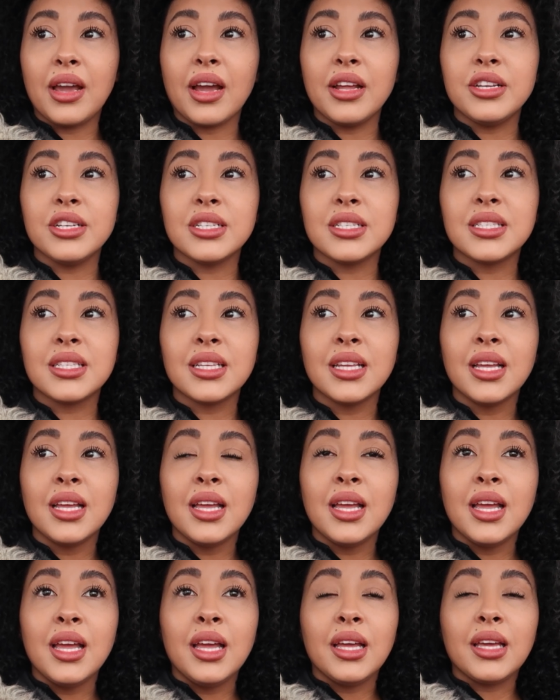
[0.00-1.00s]
I just
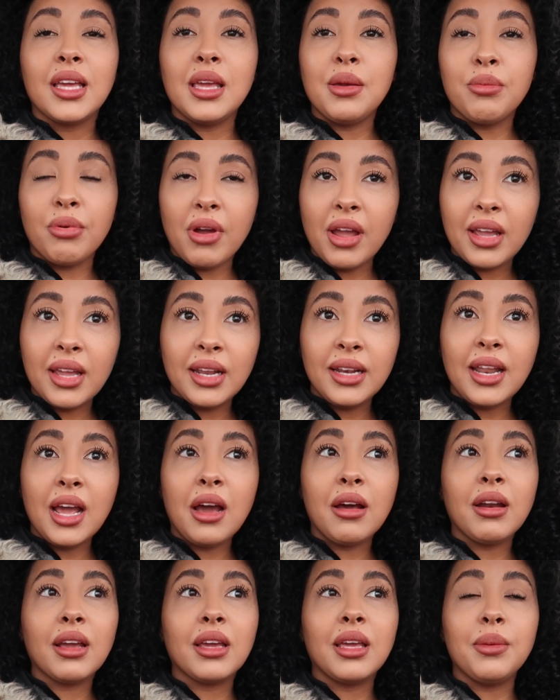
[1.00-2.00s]
keep breaking
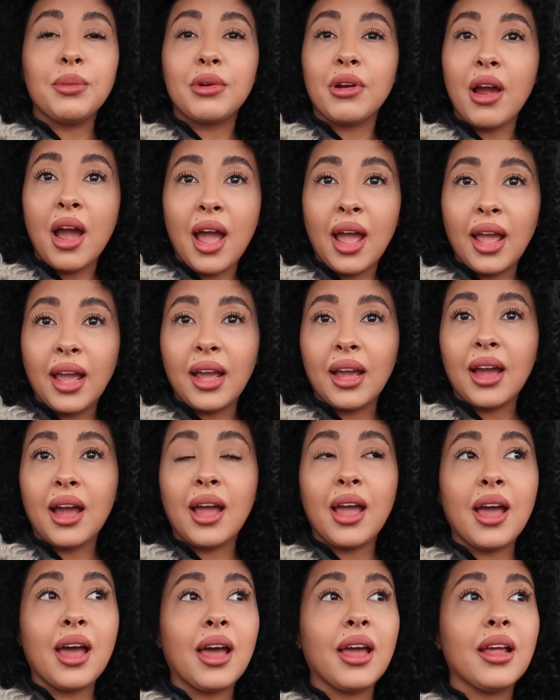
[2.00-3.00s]
down, I keep crying.
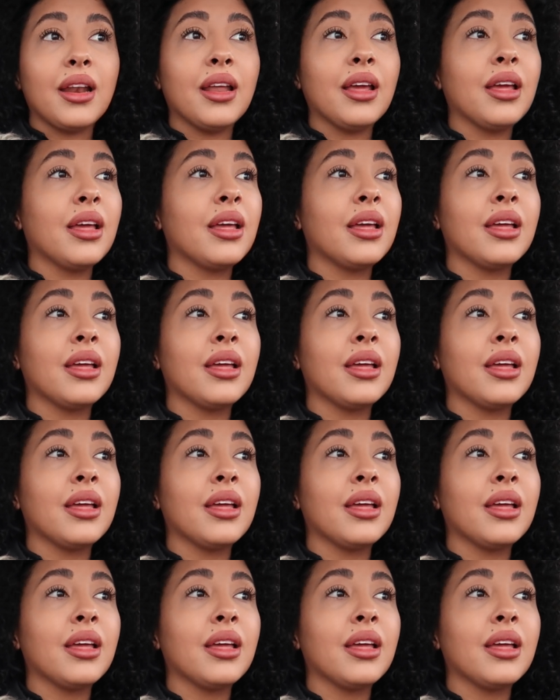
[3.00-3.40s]
I had